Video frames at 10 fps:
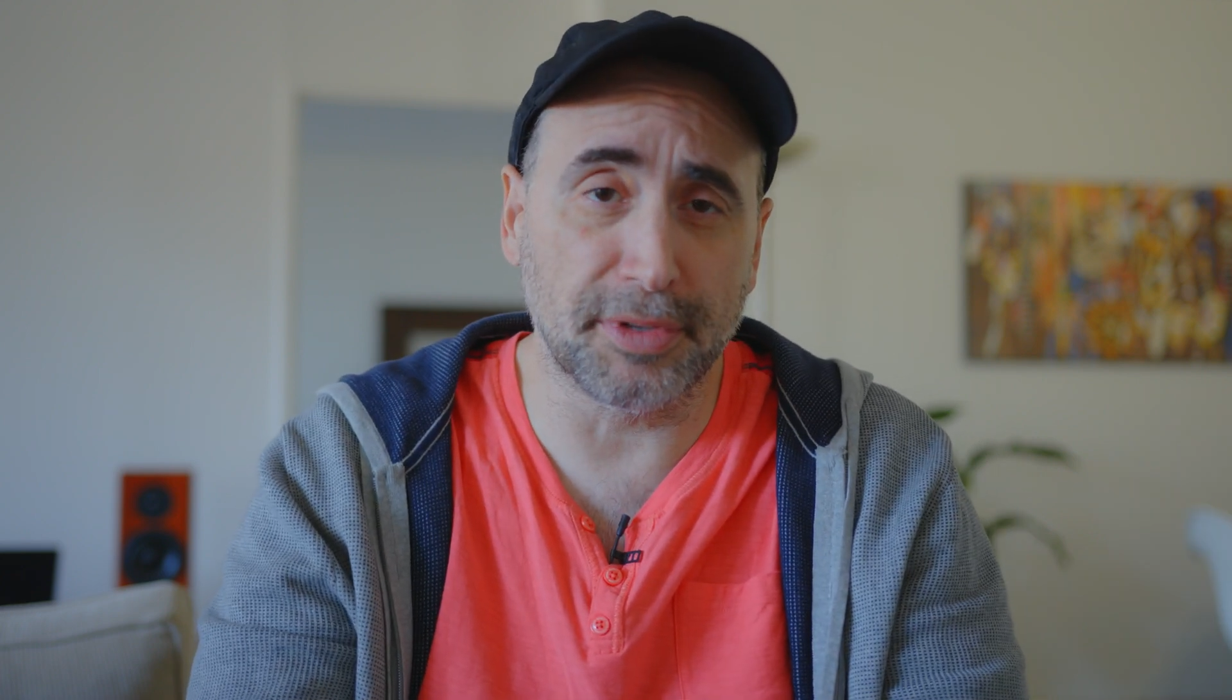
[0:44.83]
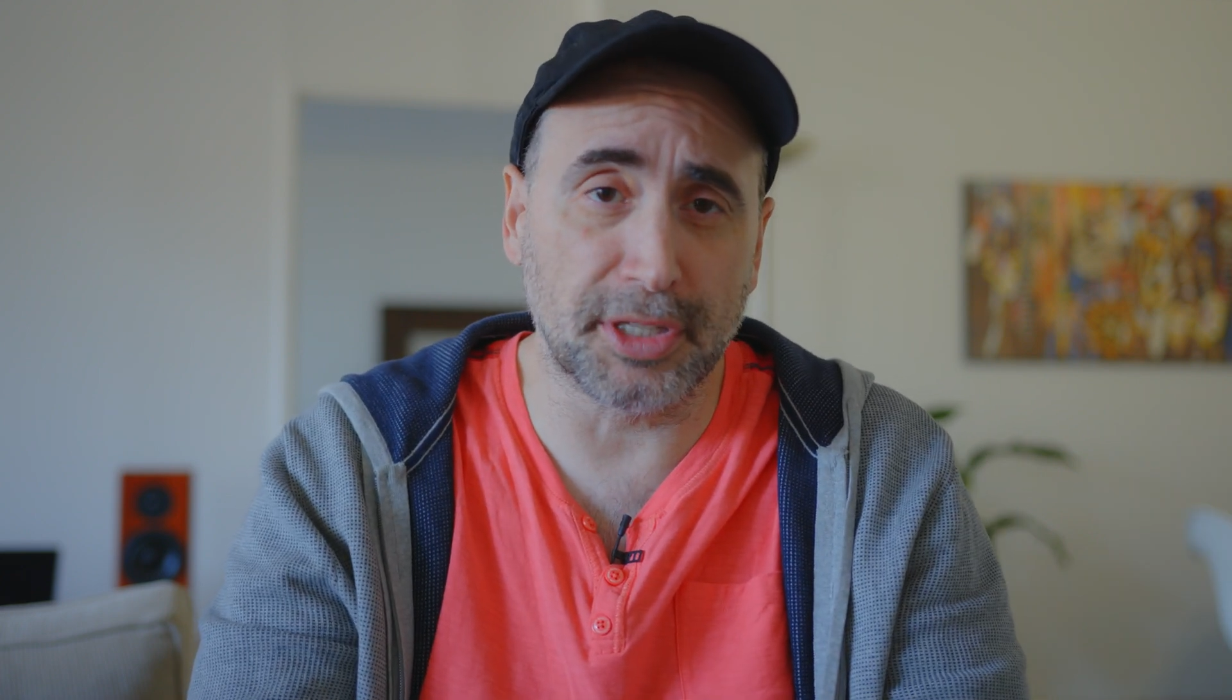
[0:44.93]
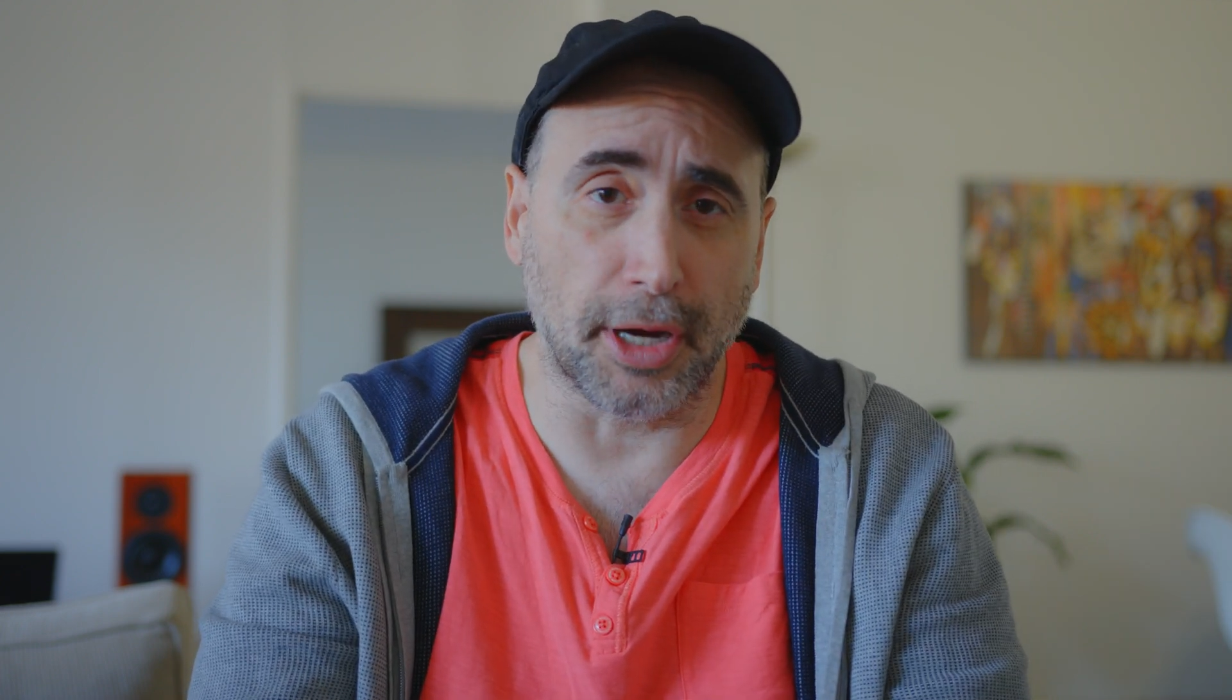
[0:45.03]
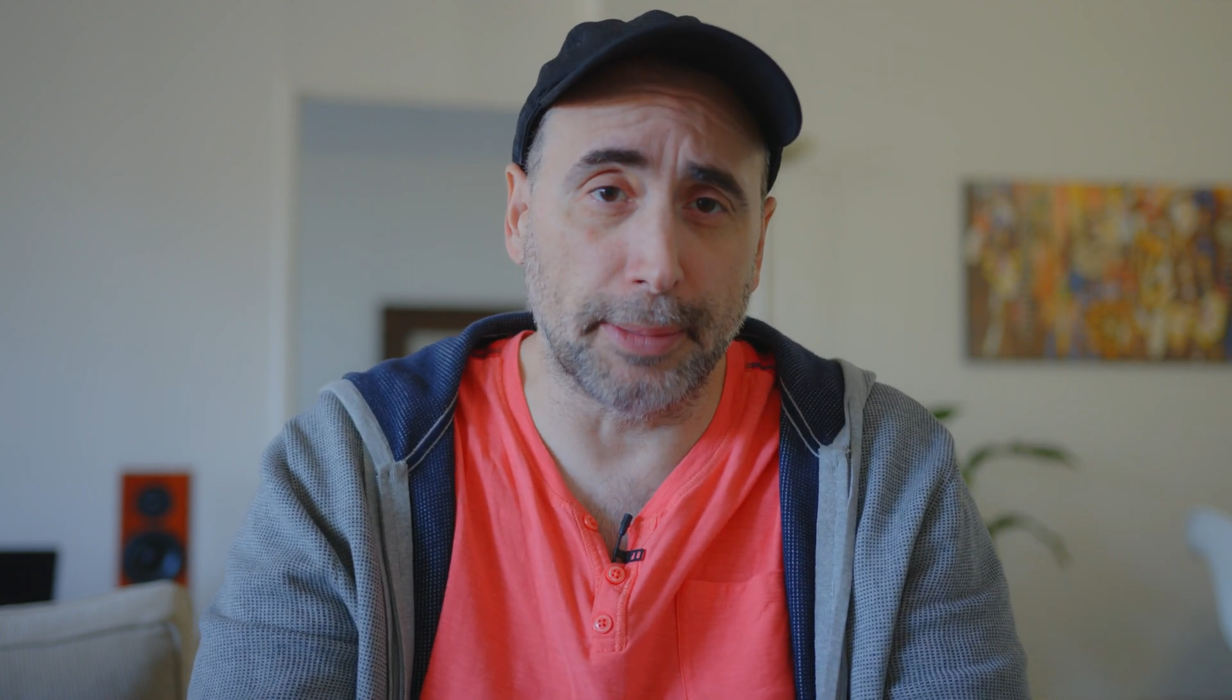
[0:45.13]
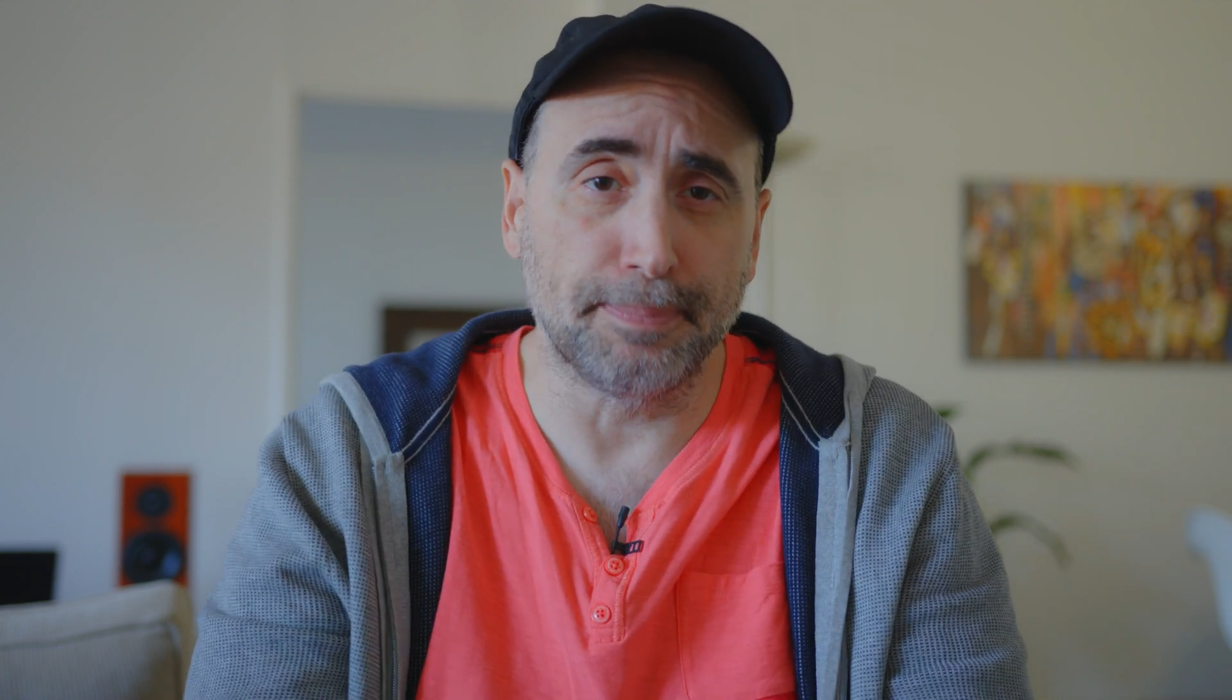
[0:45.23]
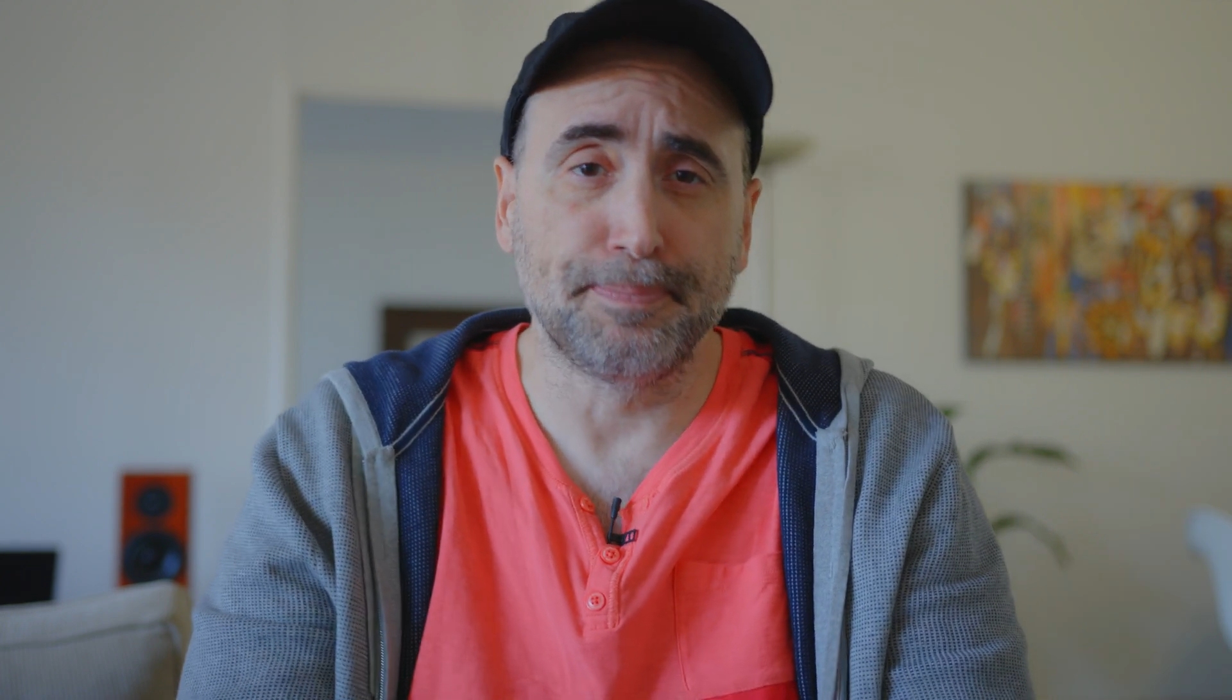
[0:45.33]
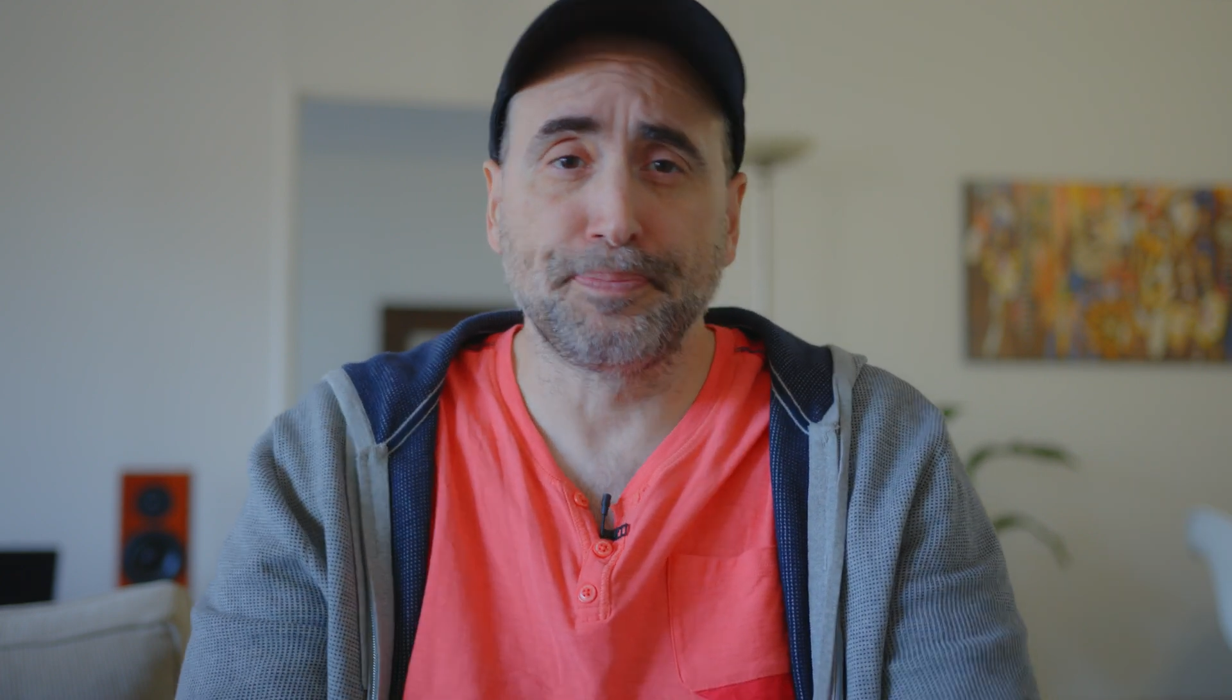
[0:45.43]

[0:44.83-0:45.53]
of the time.